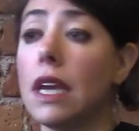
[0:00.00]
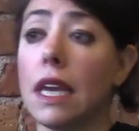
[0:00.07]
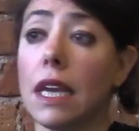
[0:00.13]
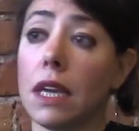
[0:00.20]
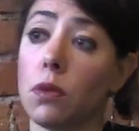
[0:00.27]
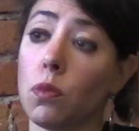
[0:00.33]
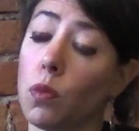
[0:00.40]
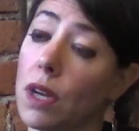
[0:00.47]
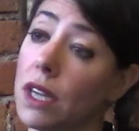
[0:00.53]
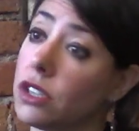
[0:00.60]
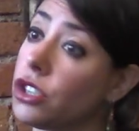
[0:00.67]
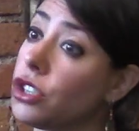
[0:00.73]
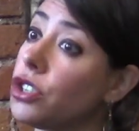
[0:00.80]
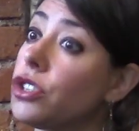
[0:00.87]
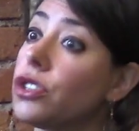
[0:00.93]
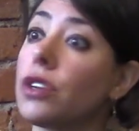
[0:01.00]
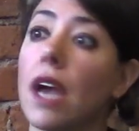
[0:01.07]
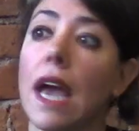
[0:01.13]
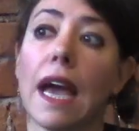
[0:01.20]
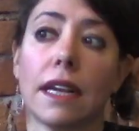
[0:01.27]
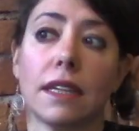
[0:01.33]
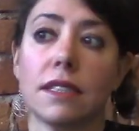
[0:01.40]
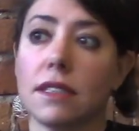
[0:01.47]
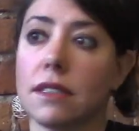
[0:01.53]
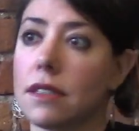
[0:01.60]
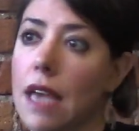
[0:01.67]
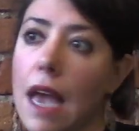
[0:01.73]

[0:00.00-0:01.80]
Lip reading: in which X